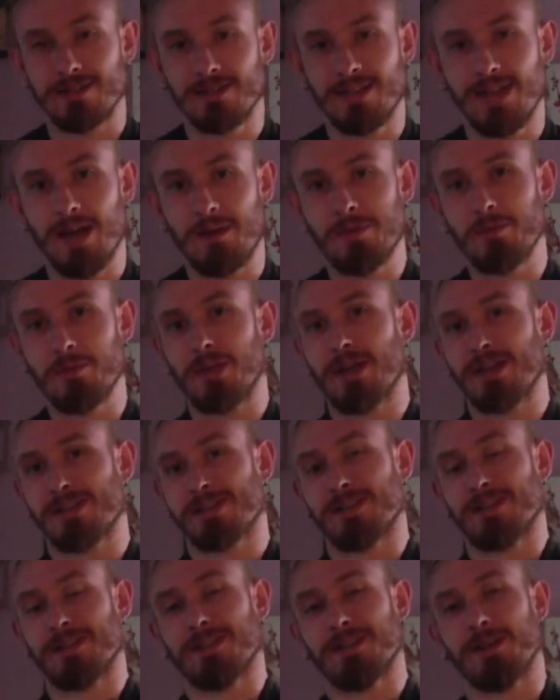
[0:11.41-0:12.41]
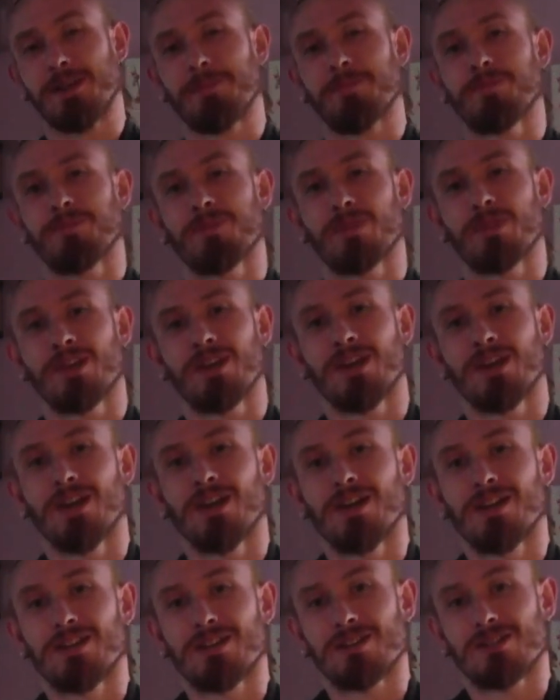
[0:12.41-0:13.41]
Happy Black Sunday.
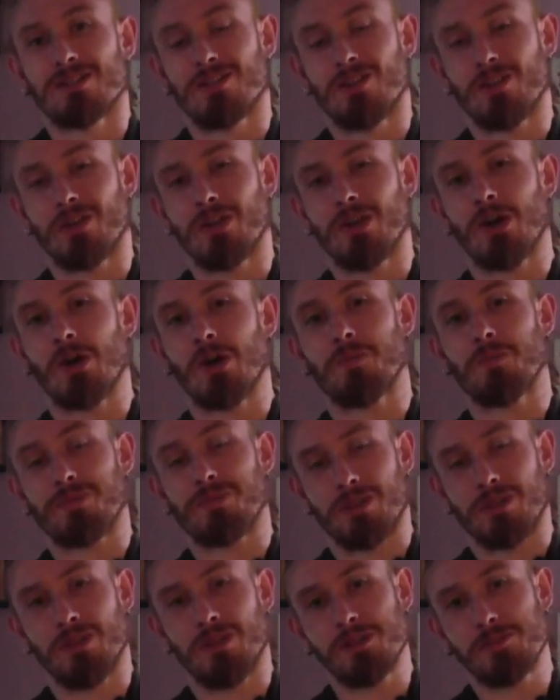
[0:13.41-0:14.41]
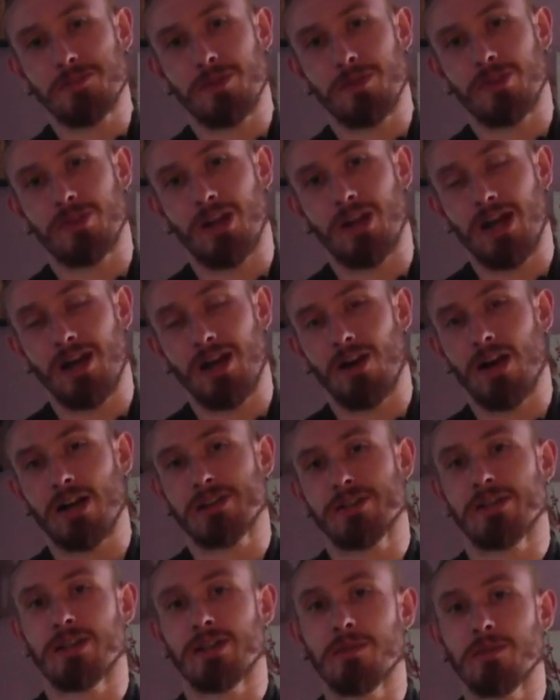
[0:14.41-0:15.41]
So Elizabeth and I are
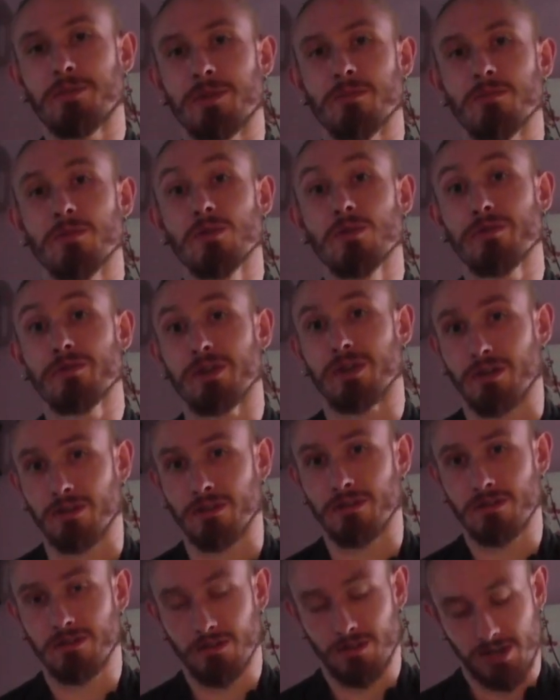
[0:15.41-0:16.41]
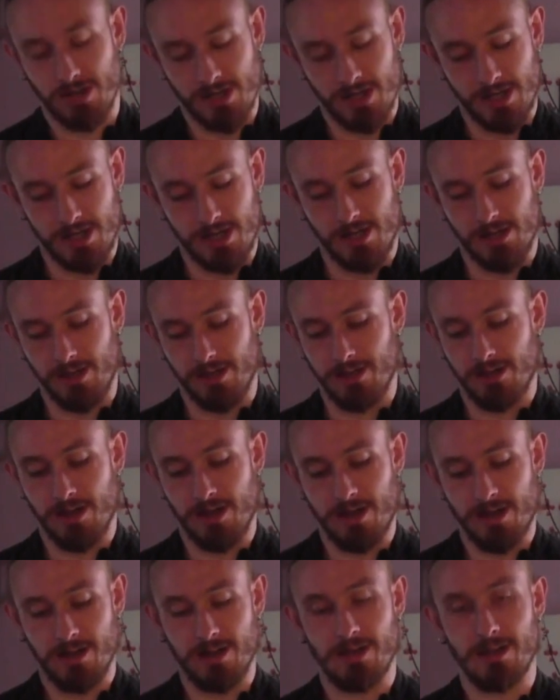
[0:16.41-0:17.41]
actually going to be moving,
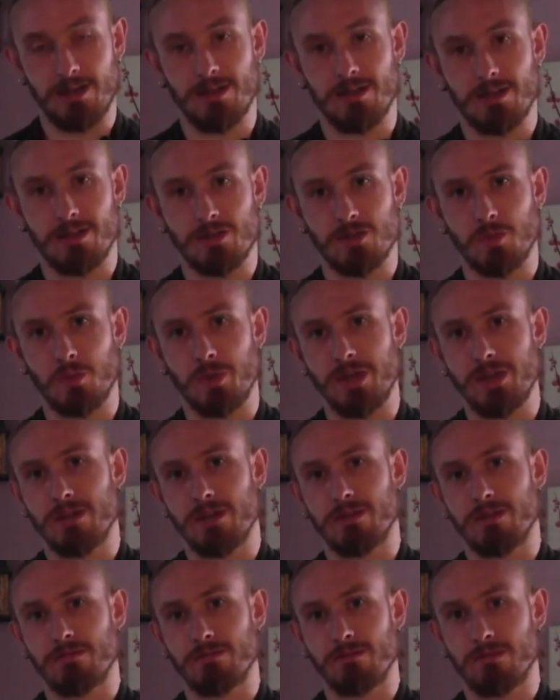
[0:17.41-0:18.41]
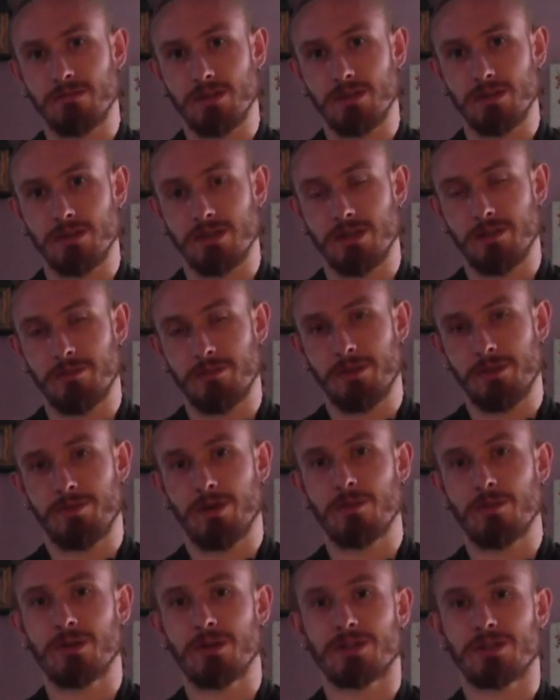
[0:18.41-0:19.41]
and this week is going to be
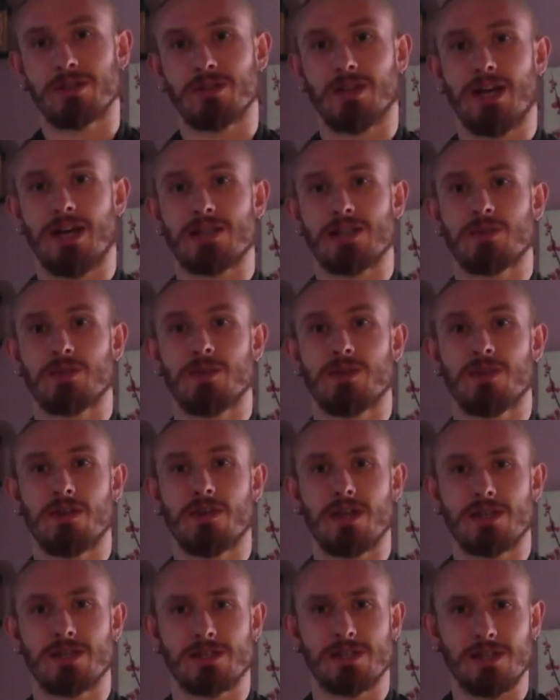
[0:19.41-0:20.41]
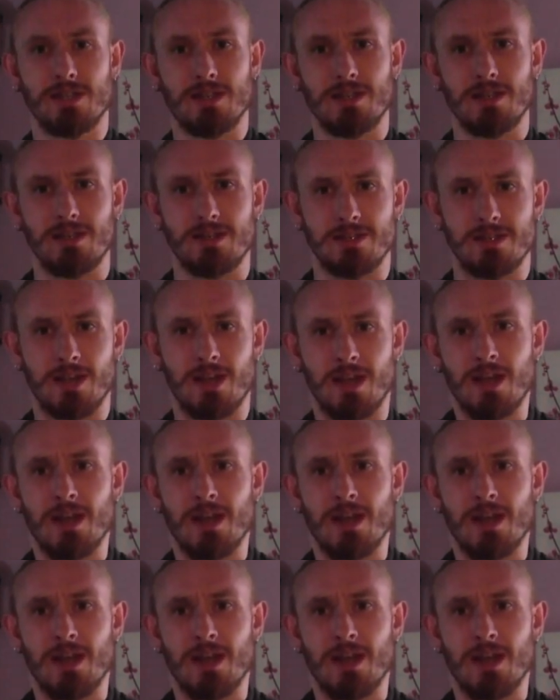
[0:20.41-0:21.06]
pretty much the last week you get to see these